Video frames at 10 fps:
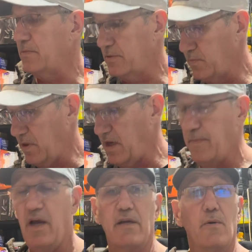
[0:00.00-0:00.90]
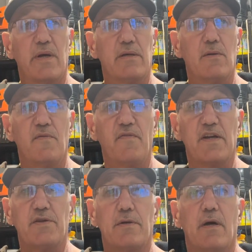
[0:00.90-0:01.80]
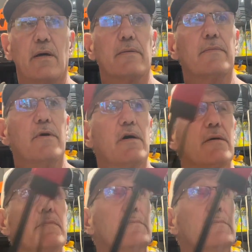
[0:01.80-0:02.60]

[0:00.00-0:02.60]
was what am I going to fish it on? Well,